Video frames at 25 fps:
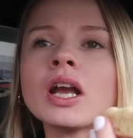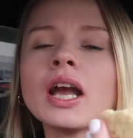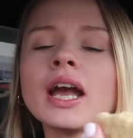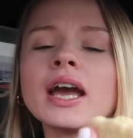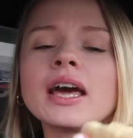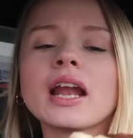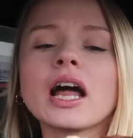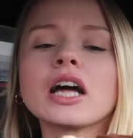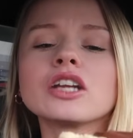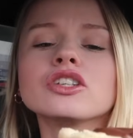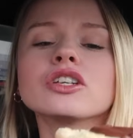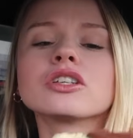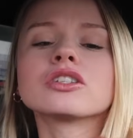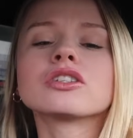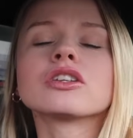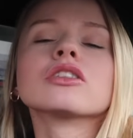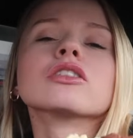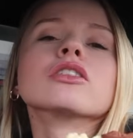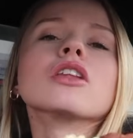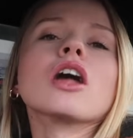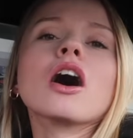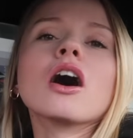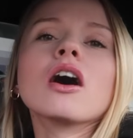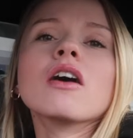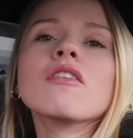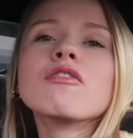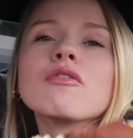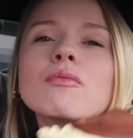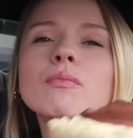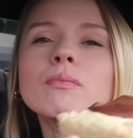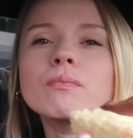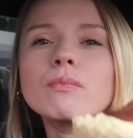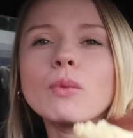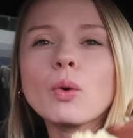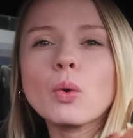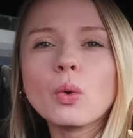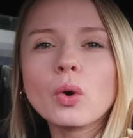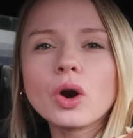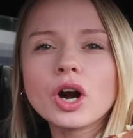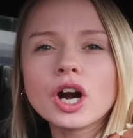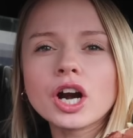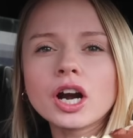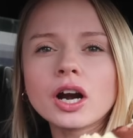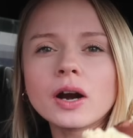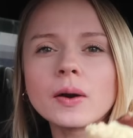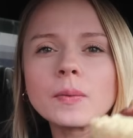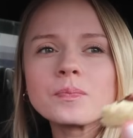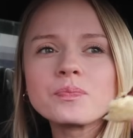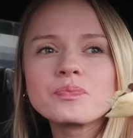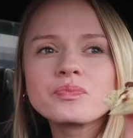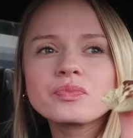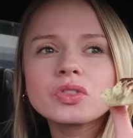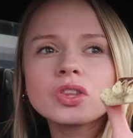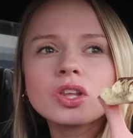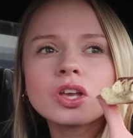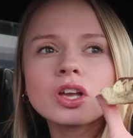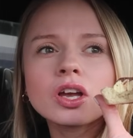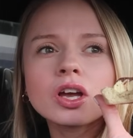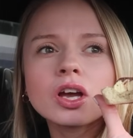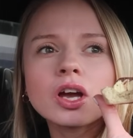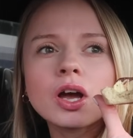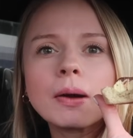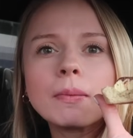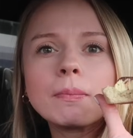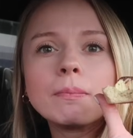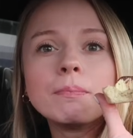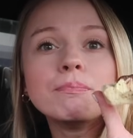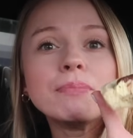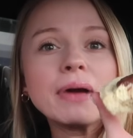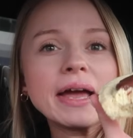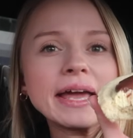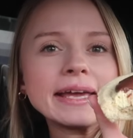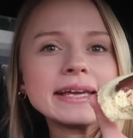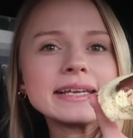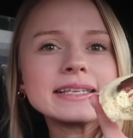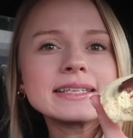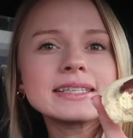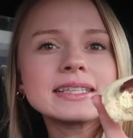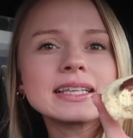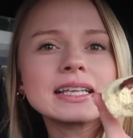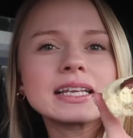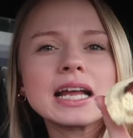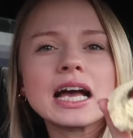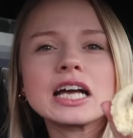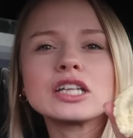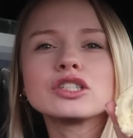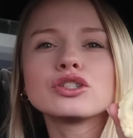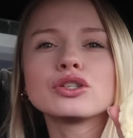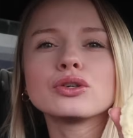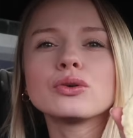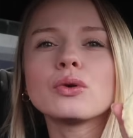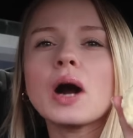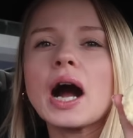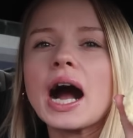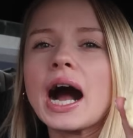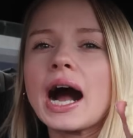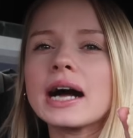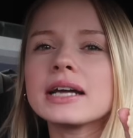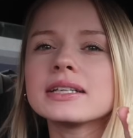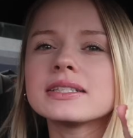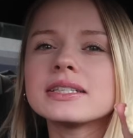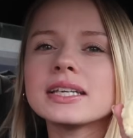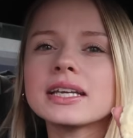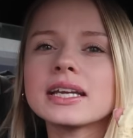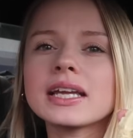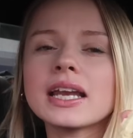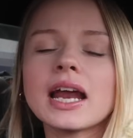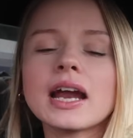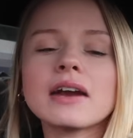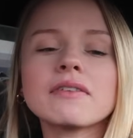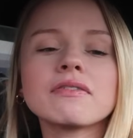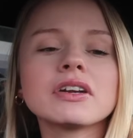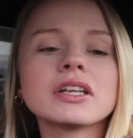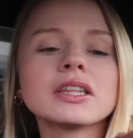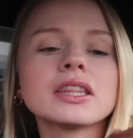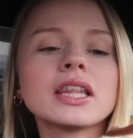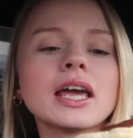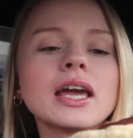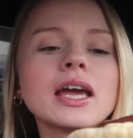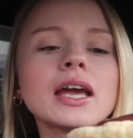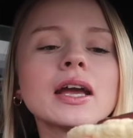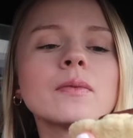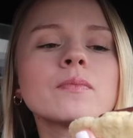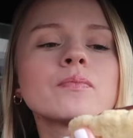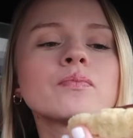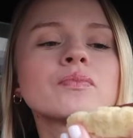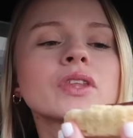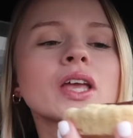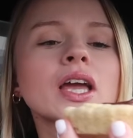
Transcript: And I just love more base than I do icing and everything.